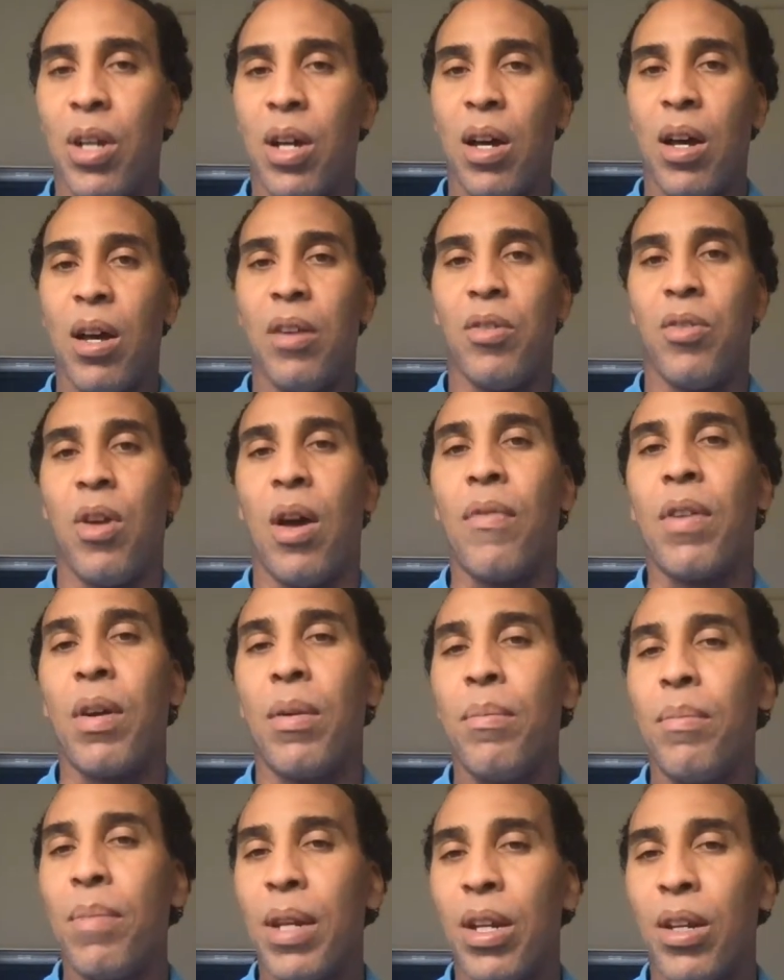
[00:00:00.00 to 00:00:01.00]
Uh, you know, I've
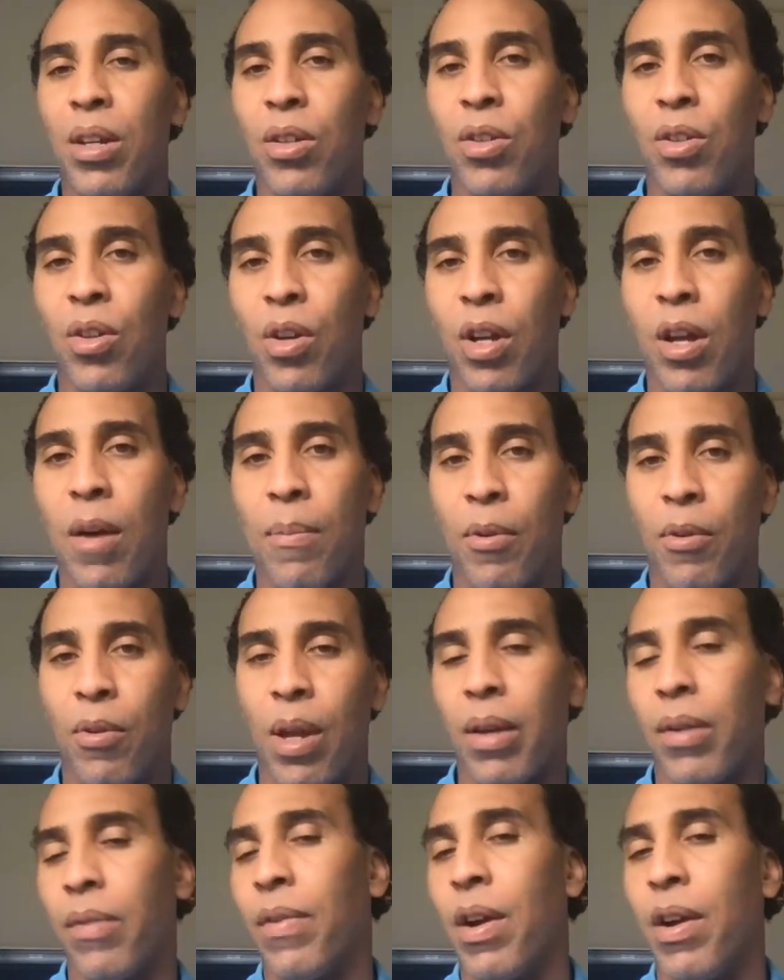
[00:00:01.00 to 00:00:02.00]
come been a you know a couple
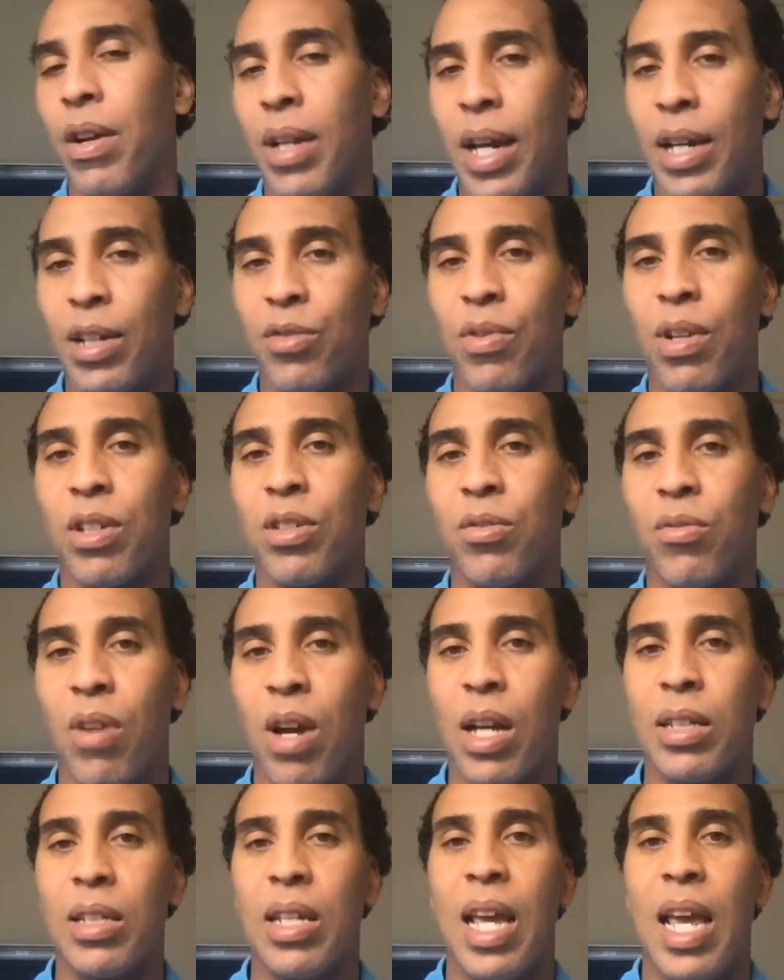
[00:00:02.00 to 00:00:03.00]
like very nice
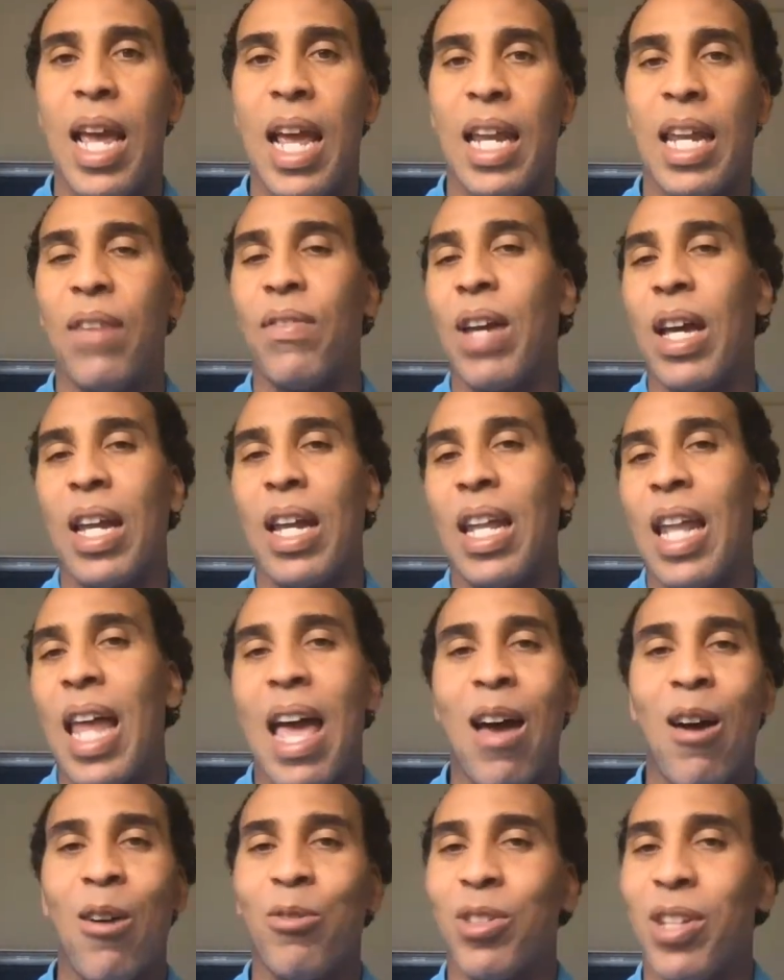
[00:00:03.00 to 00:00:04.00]
restaurants, and they've got a
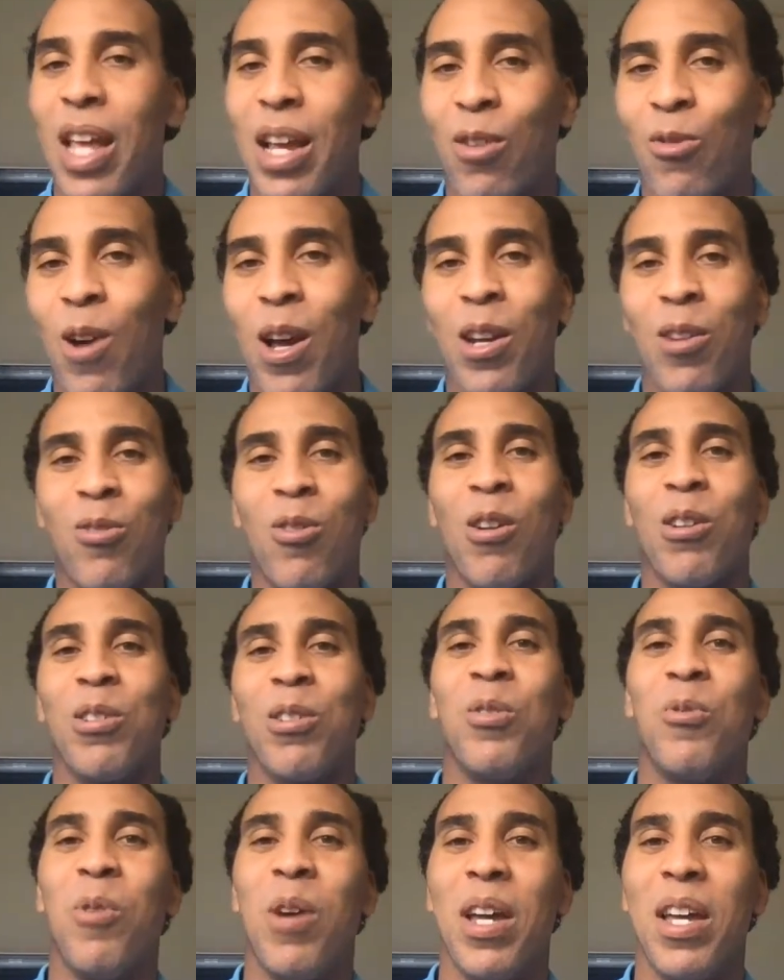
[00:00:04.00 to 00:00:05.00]
lounge like right across
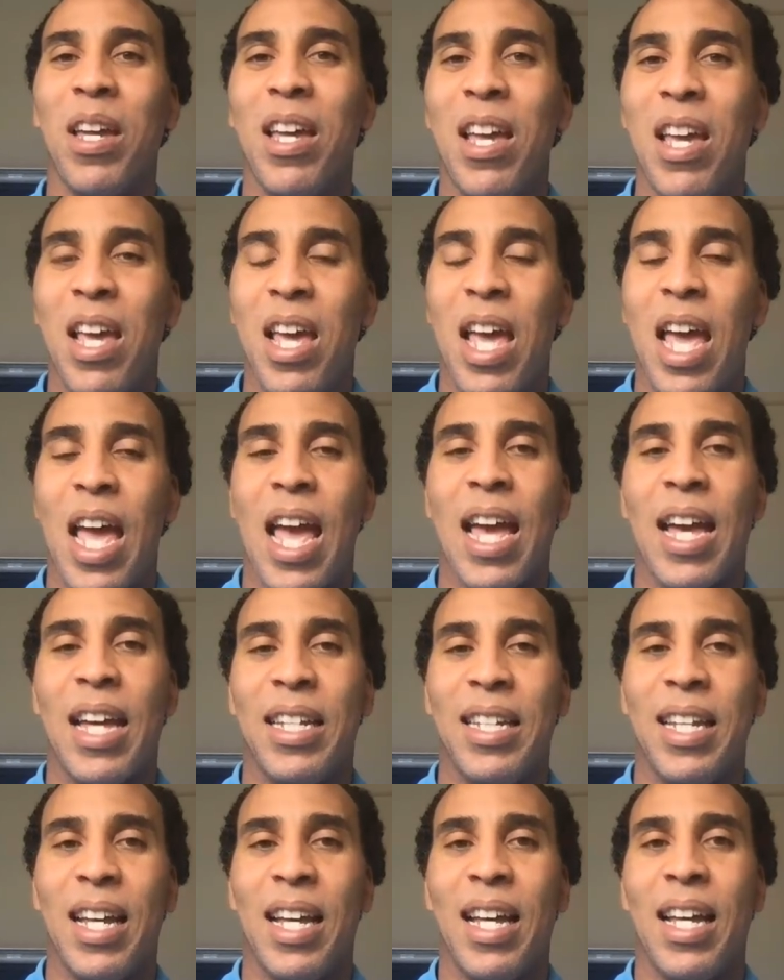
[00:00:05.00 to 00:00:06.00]
the way,
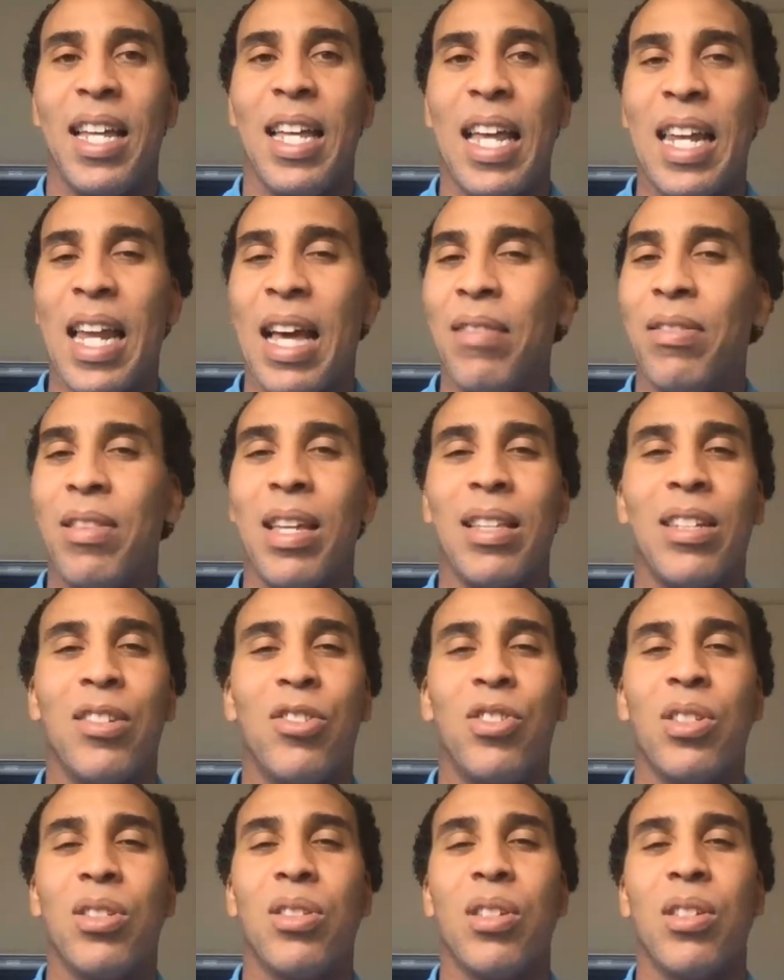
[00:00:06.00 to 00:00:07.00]
and uh, and I think
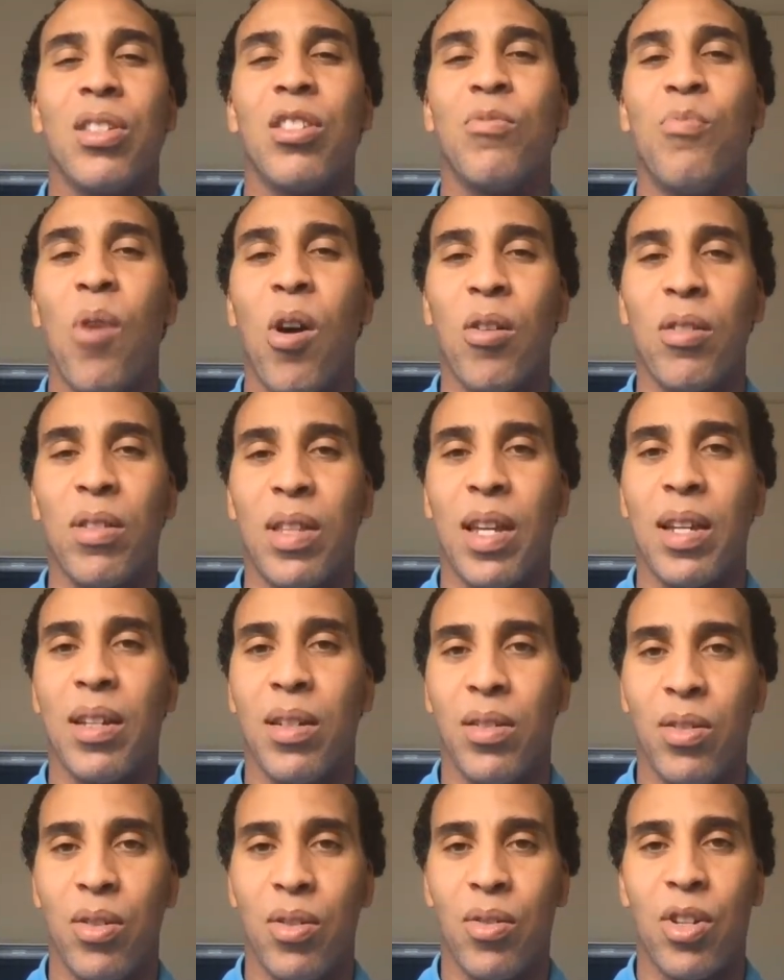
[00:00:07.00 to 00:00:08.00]
that's just a smart thing
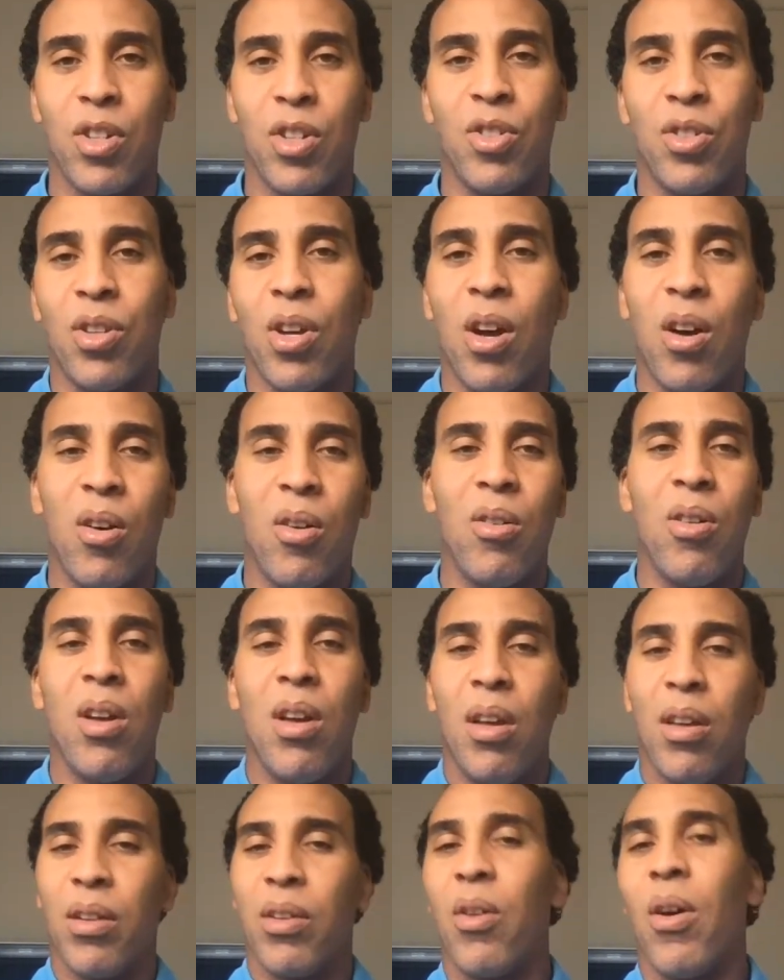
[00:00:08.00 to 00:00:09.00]
to do because you go
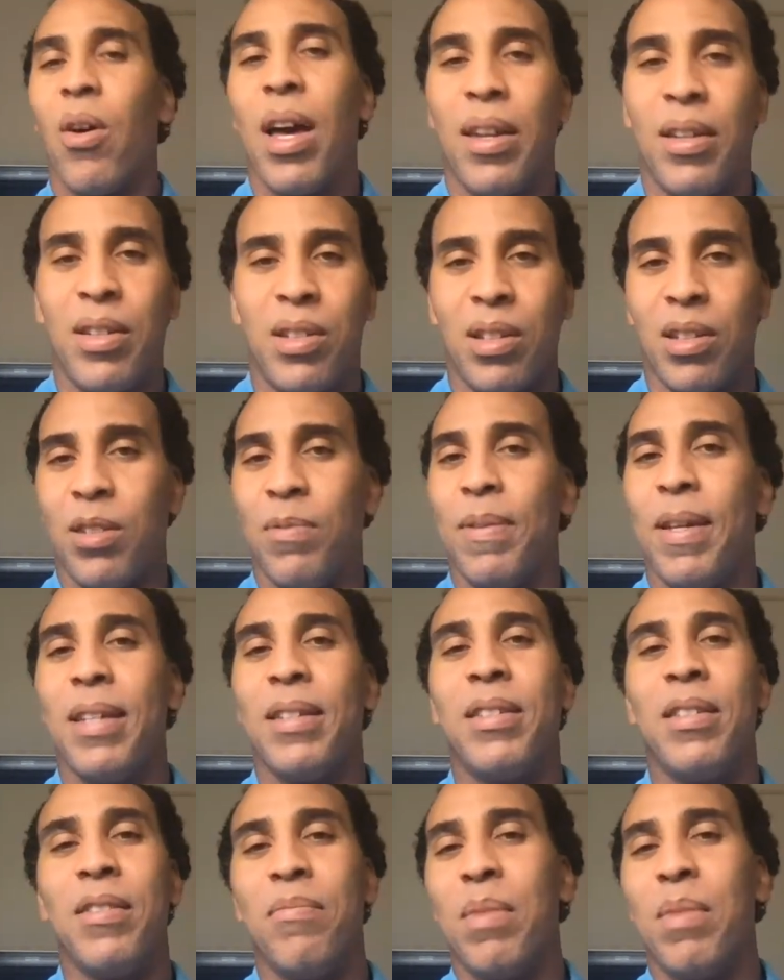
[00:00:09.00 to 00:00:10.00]
go have this expensive